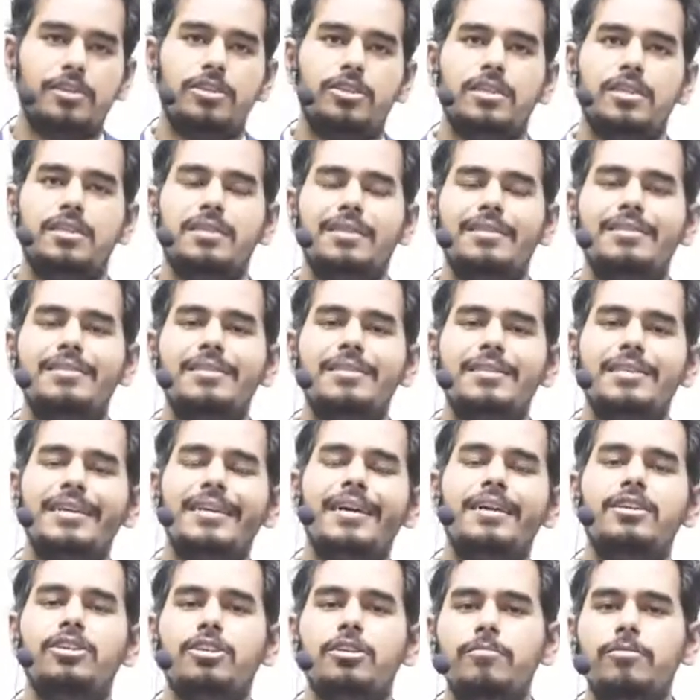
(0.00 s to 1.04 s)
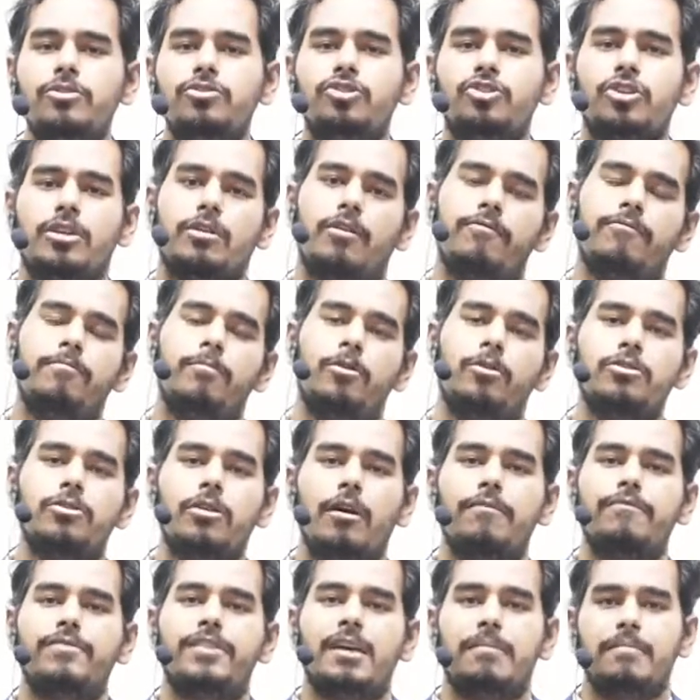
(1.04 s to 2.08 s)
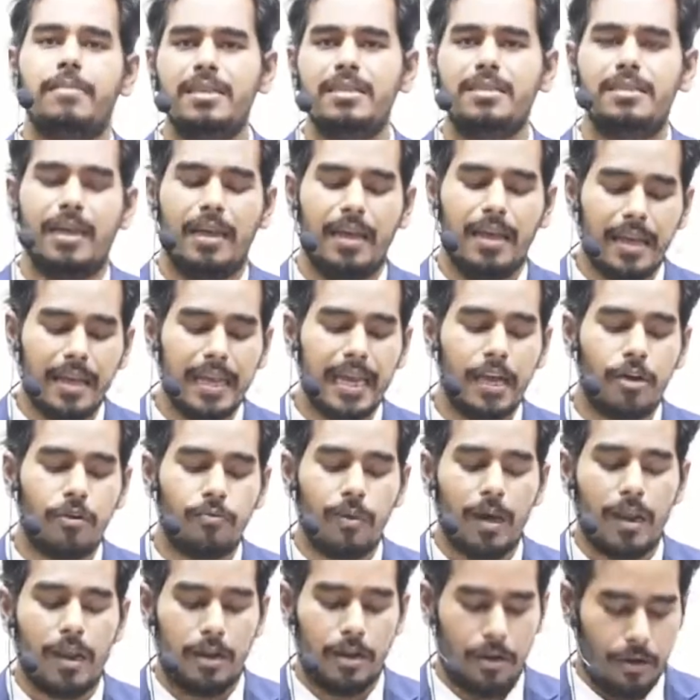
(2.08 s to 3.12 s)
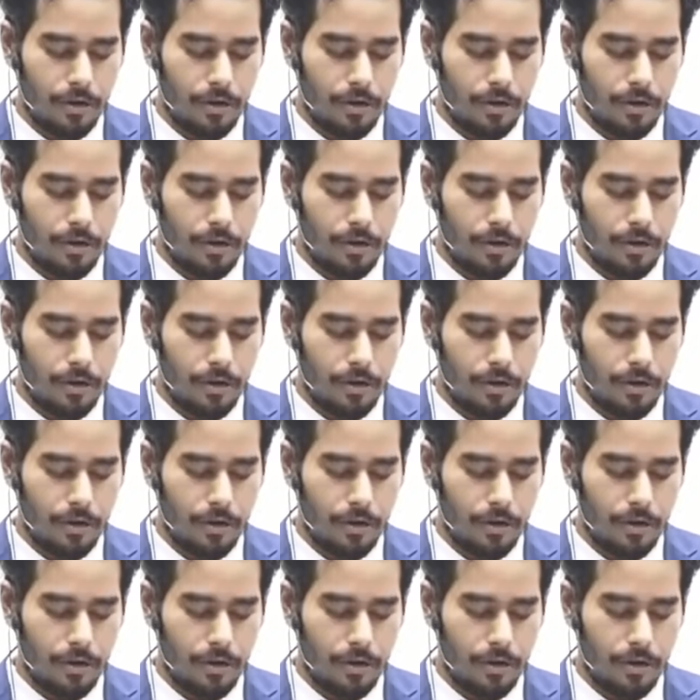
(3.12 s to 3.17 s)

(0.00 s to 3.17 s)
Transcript: intensity contribution of both of them is equal.